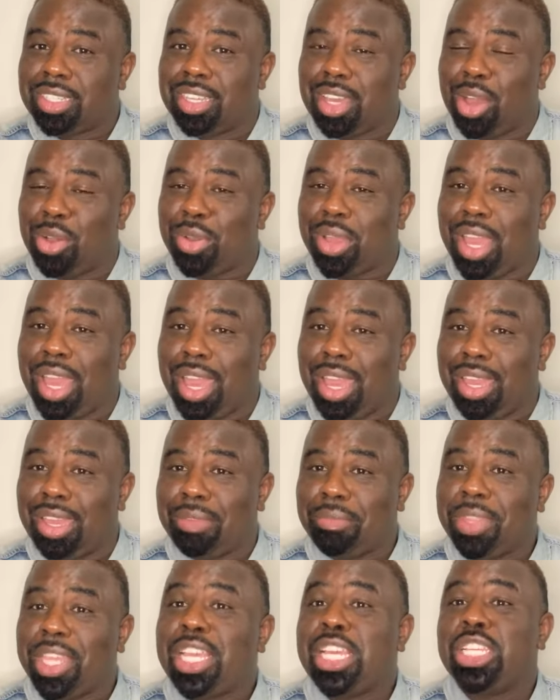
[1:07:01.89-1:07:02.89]
Okay?
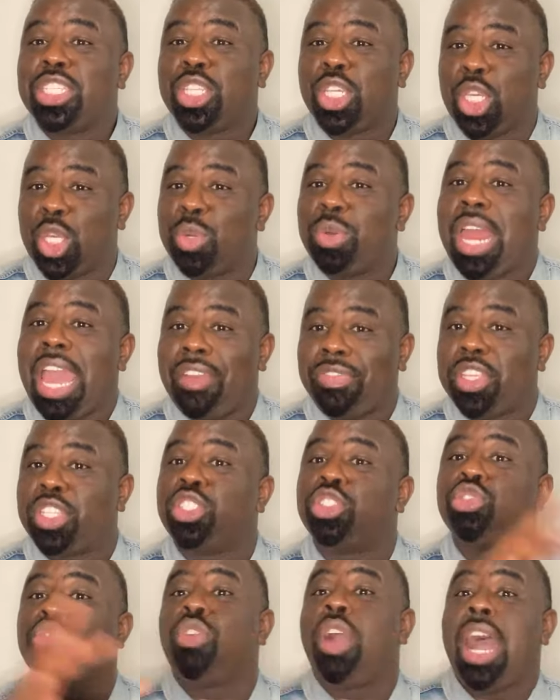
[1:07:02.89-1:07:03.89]
So you would have to
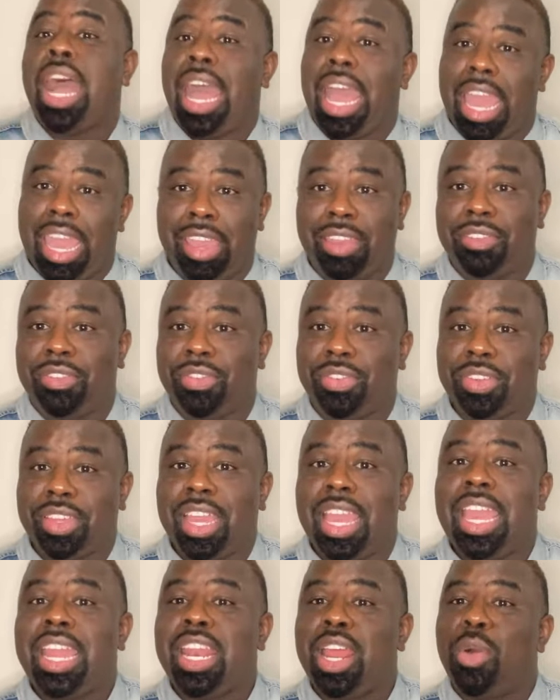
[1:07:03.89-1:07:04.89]
drive.
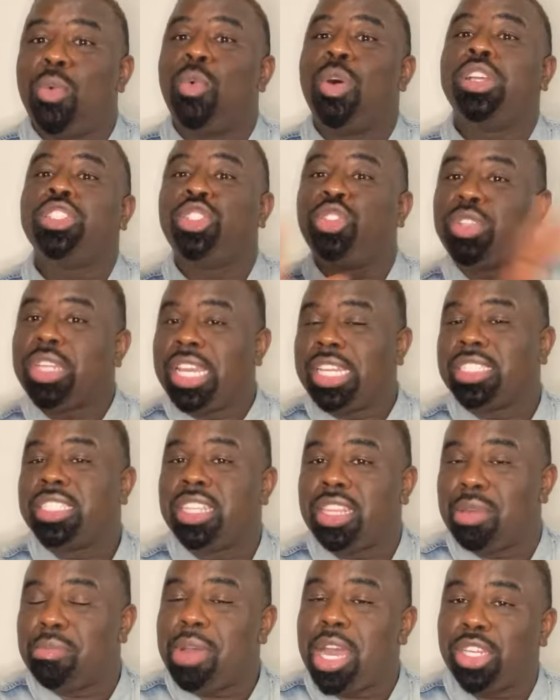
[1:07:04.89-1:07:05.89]
Now, once you get to
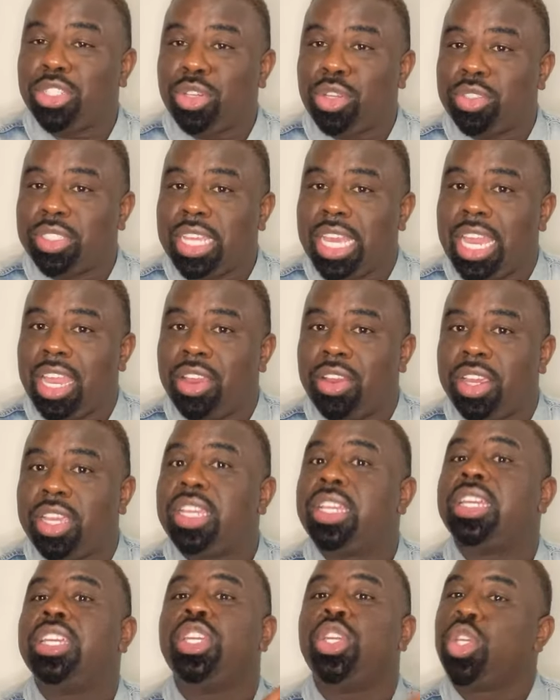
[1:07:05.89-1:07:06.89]
the Montrose
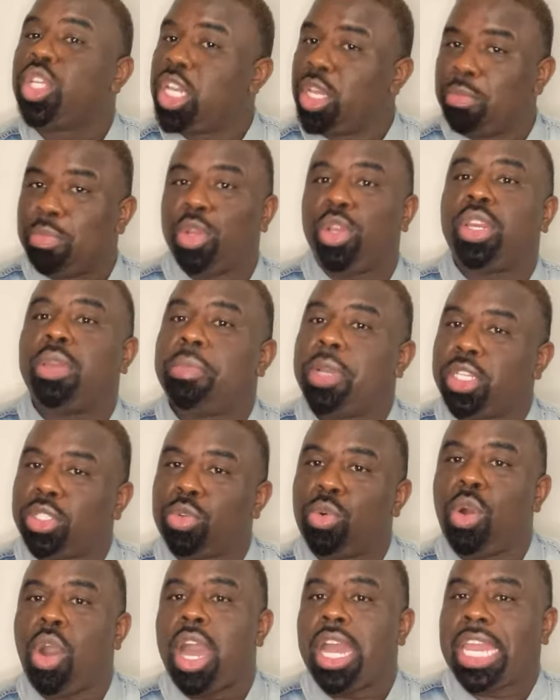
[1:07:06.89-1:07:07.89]
area, you can pretty much
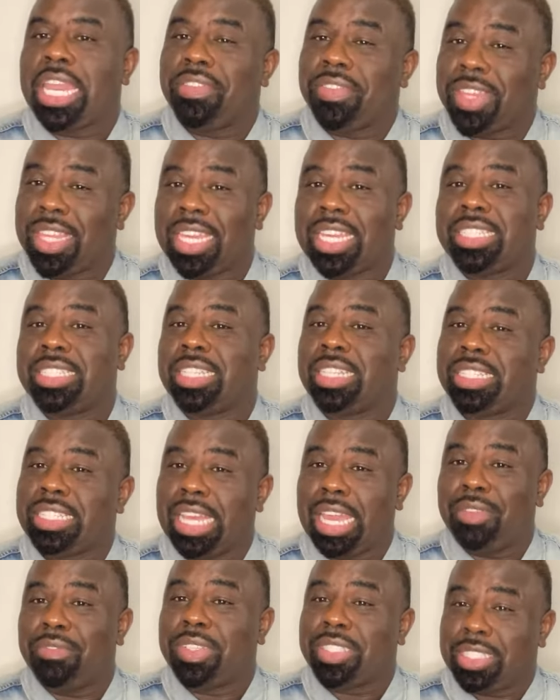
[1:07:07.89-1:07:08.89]
walk. Everything is in the
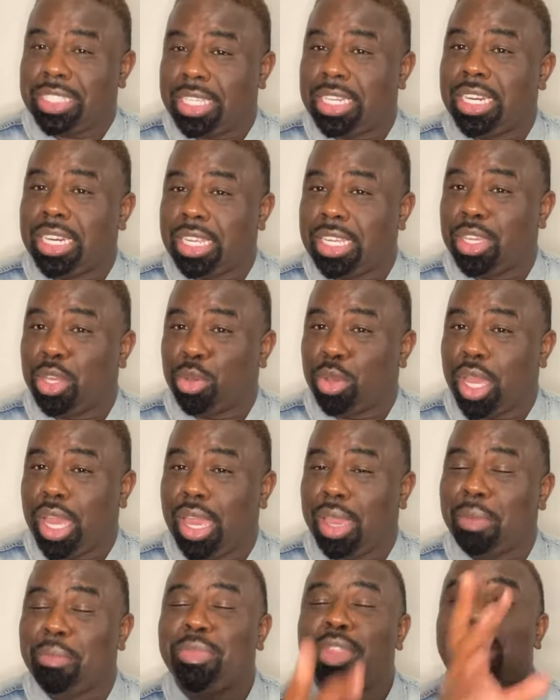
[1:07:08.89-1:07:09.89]
same vicinity. Okay?